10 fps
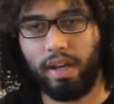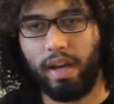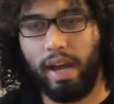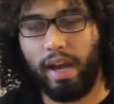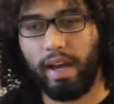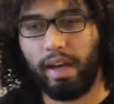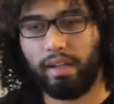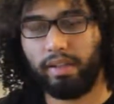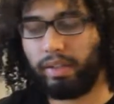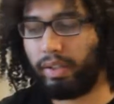
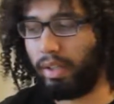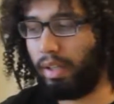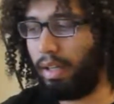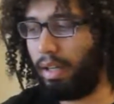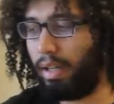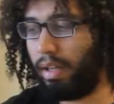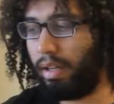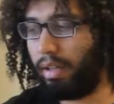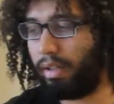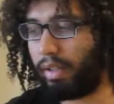and he
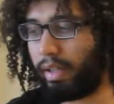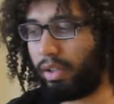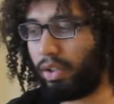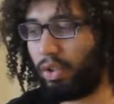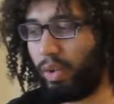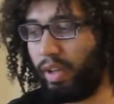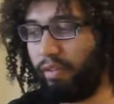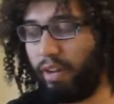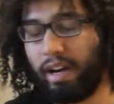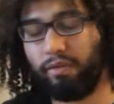is at
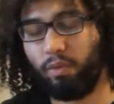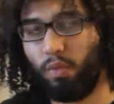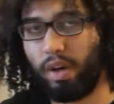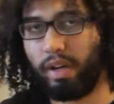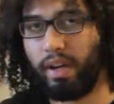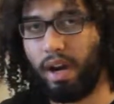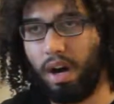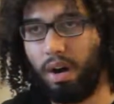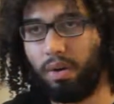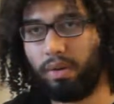
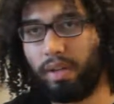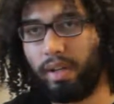25-1-0.